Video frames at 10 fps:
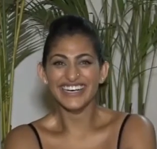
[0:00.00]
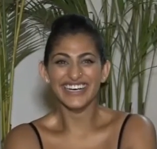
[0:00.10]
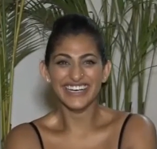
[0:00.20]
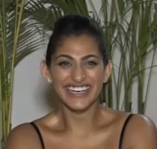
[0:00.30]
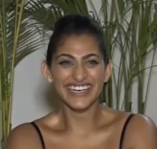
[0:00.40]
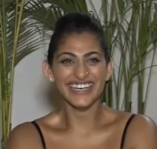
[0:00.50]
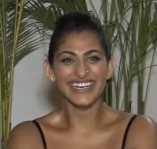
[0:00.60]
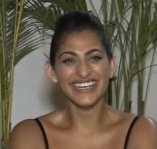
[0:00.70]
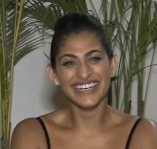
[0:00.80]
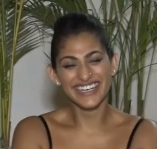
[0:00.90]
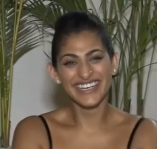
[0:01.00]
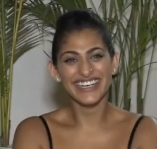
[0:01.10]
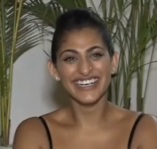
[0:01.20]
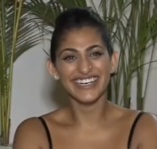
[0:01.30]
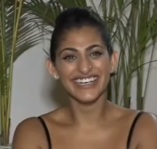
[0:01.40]

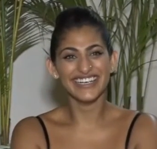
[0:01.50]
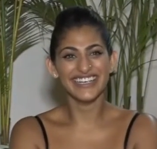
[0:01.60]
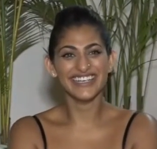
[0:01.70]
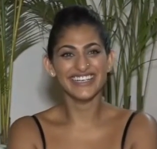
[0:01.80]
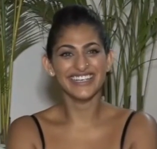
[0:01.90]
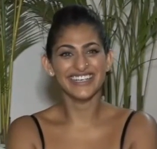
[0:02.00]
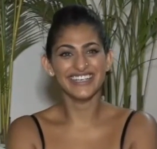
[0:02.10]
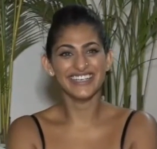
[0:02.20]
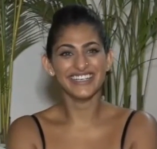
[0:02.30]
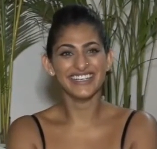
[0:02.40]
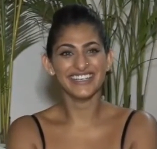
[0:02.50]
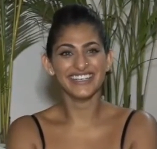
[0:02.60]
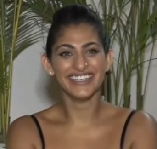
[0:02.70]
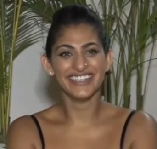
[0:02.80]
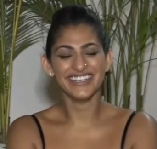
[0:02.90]

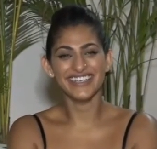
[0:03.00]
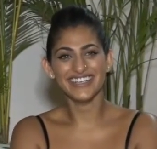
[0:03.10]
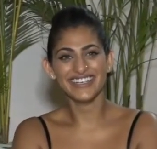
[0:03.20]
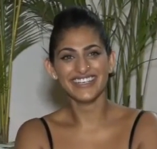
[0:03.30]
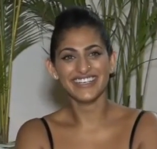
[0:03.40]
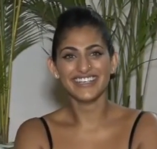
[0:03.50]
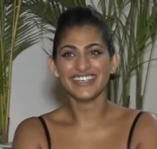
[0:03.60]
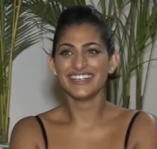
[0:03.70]
Nobody speaks.